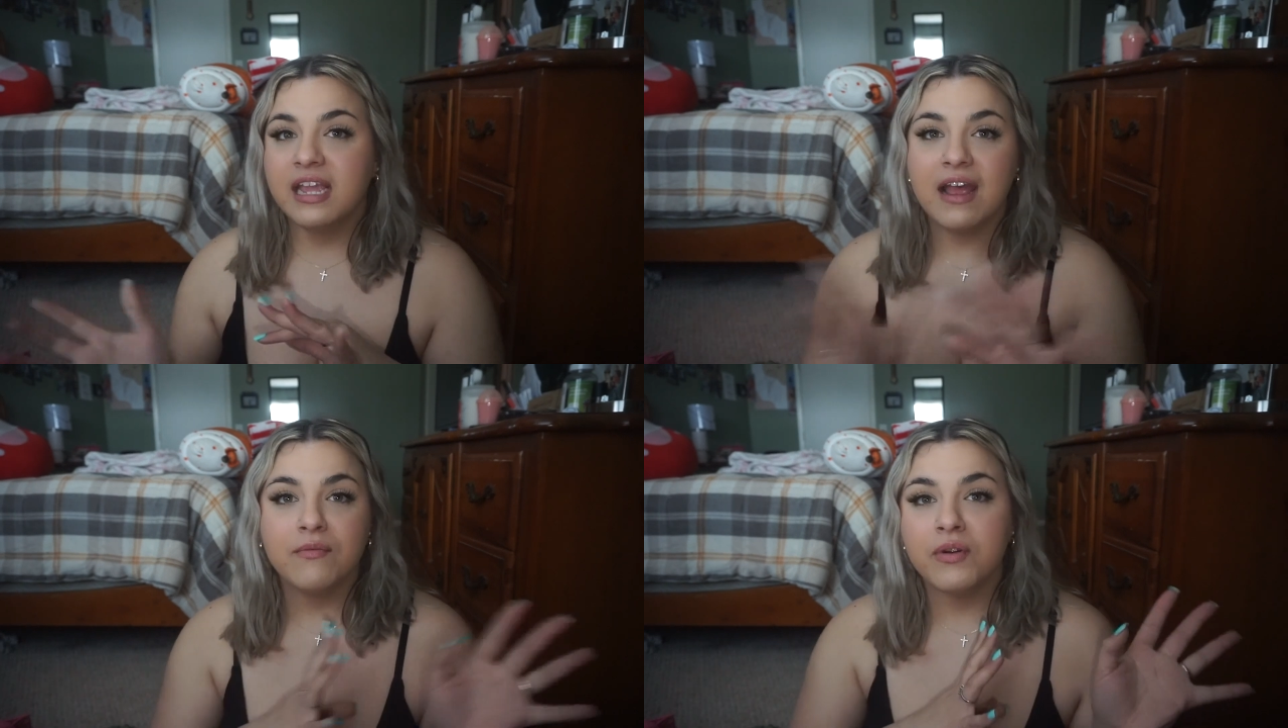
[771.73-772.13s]

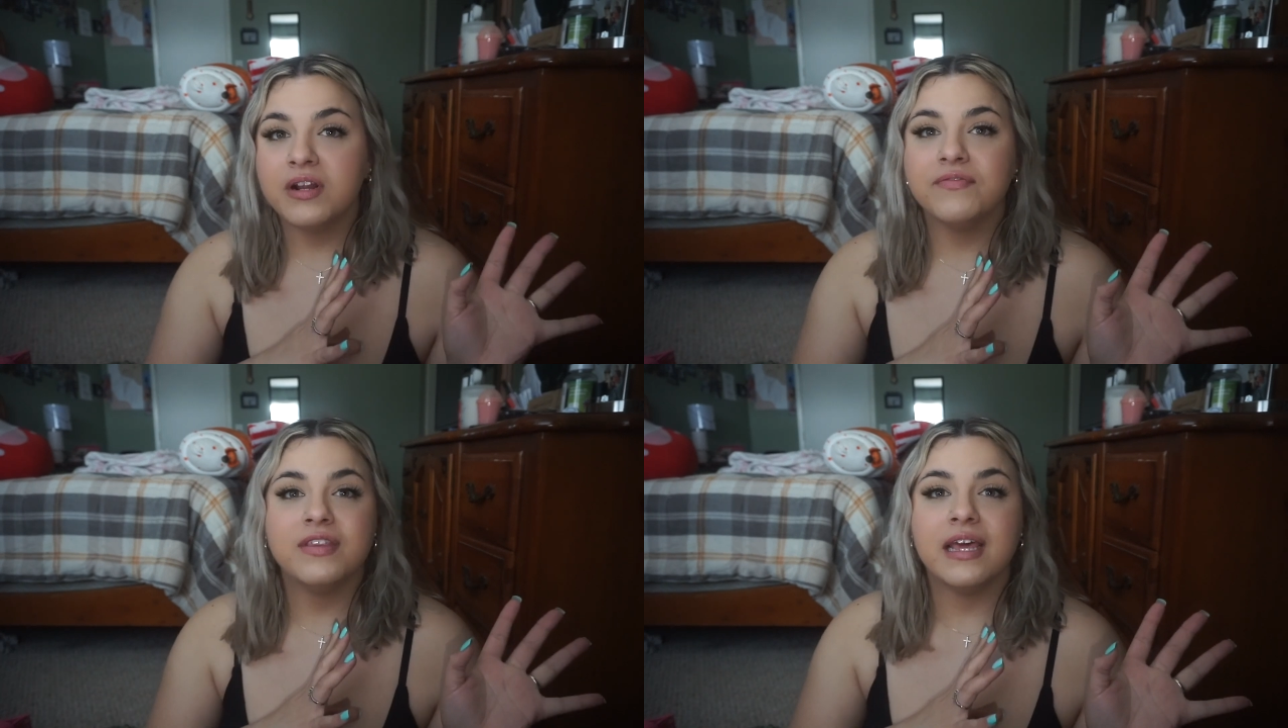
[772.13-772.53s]
get
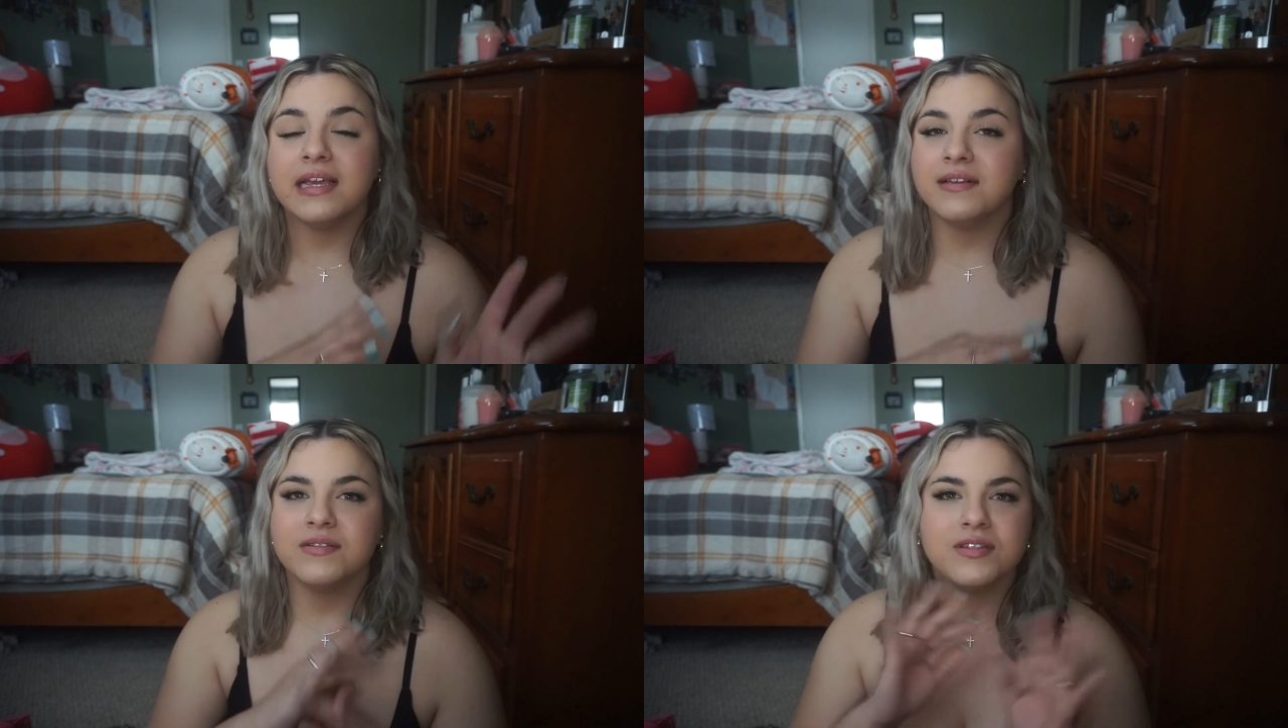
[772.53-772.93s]
rid of
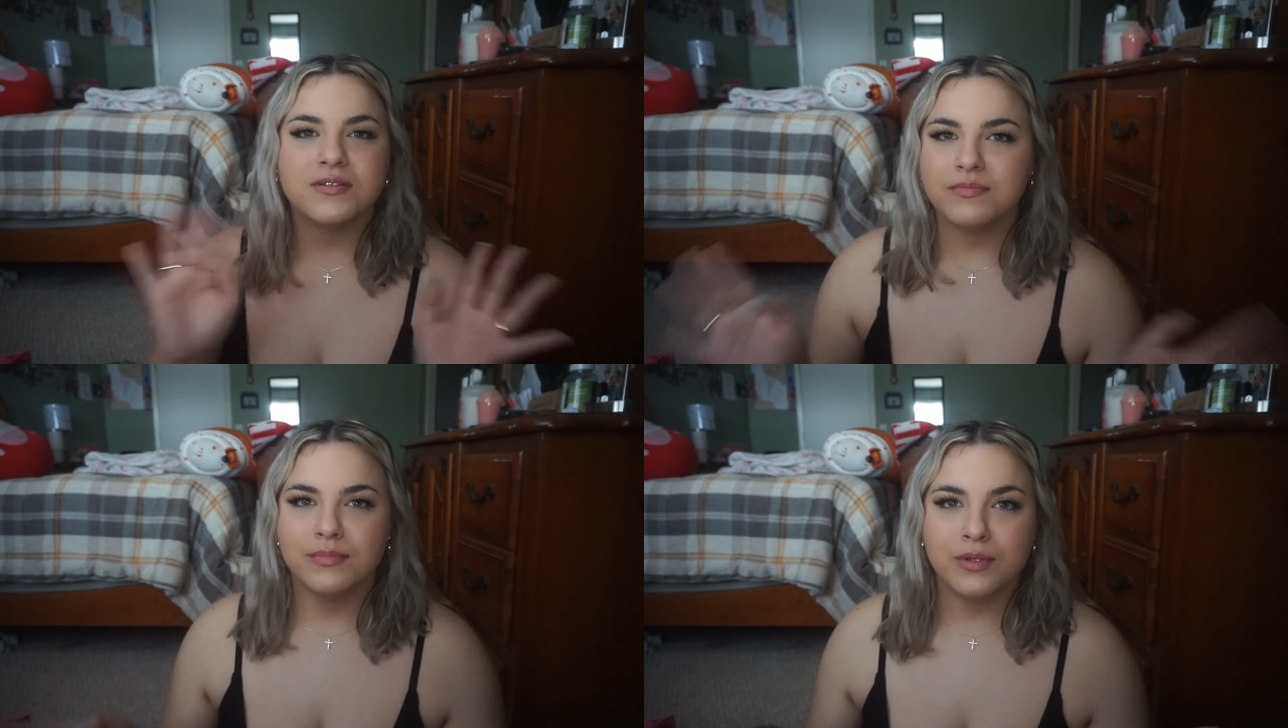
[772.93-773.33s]

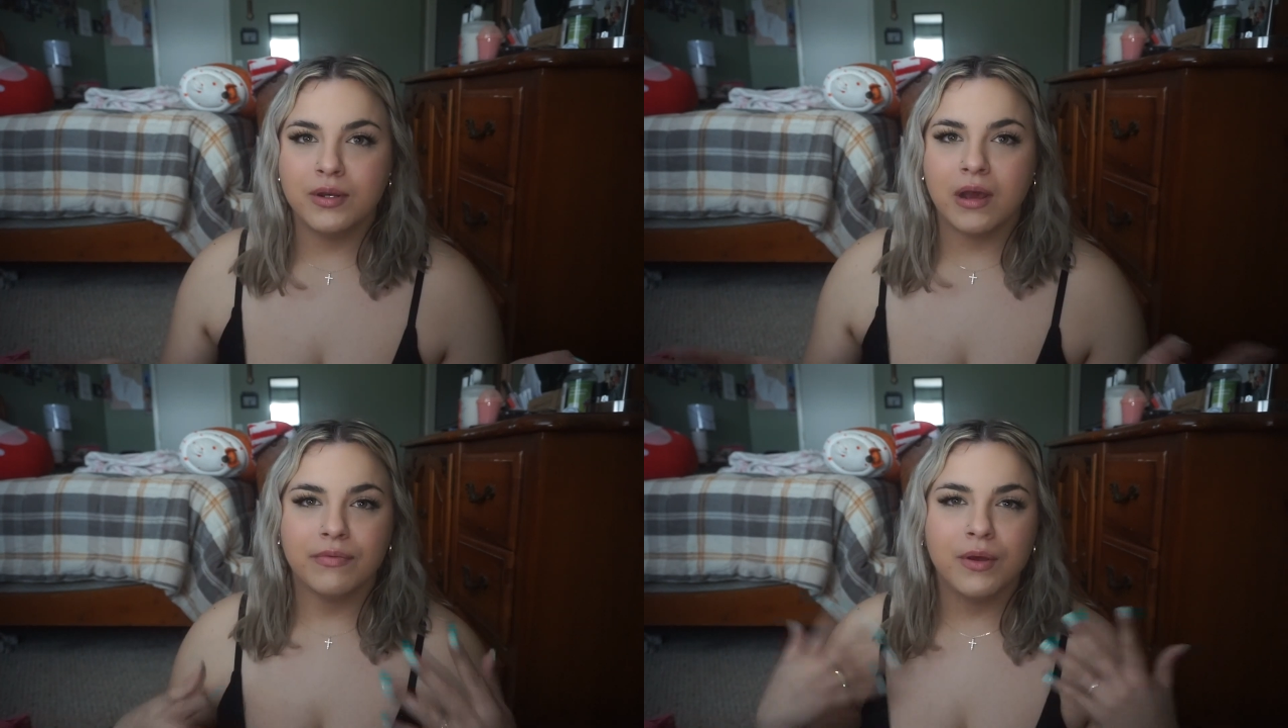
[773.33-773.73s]
things, you
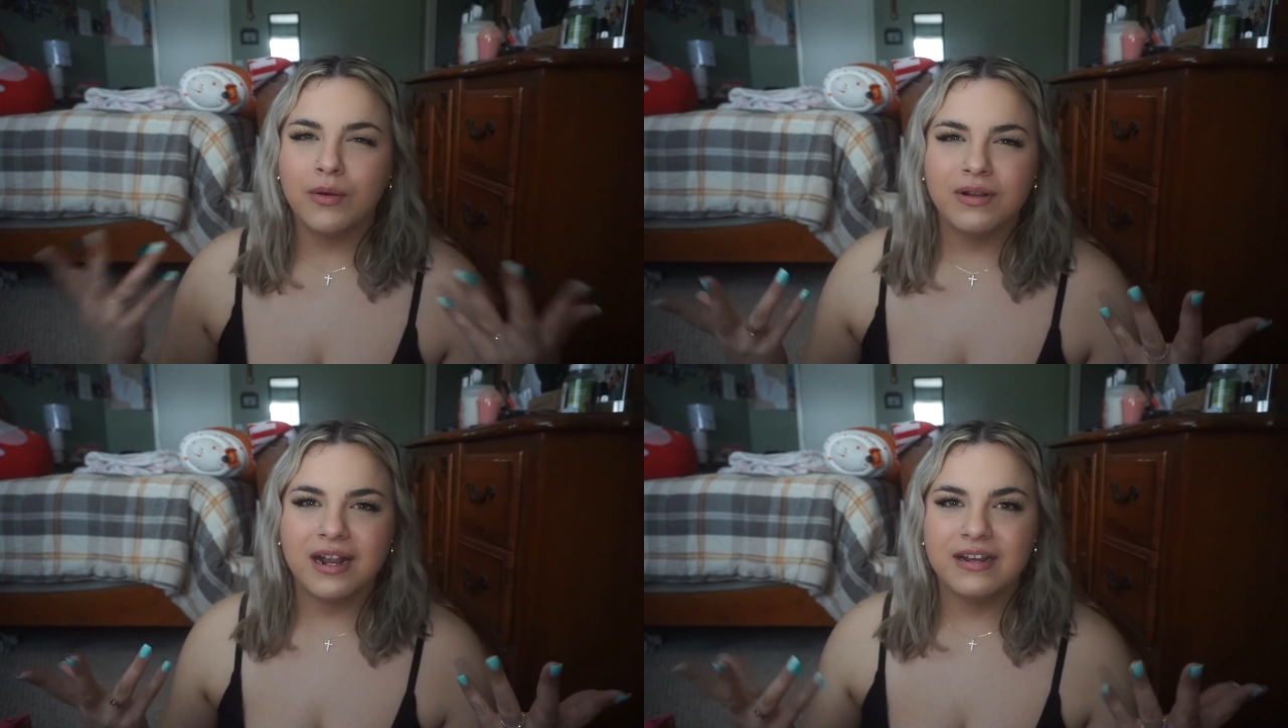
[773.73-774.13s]
know, the
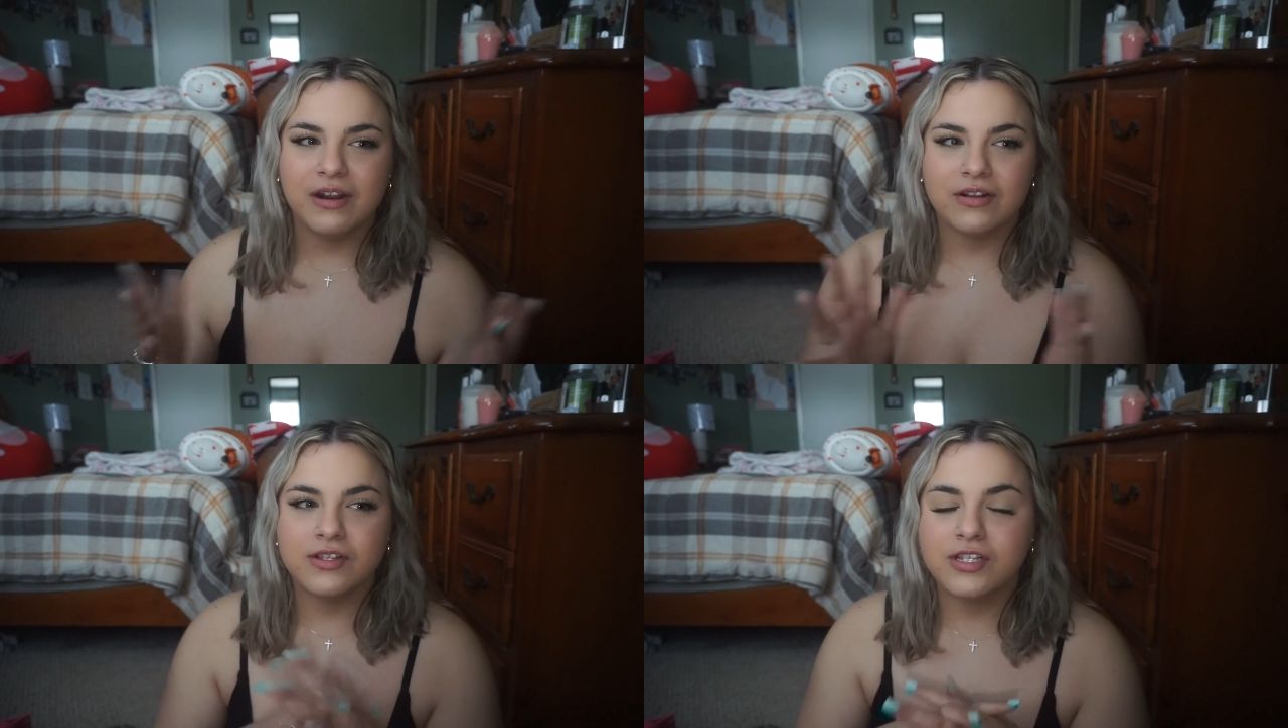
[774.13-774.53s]
whole 9 yards.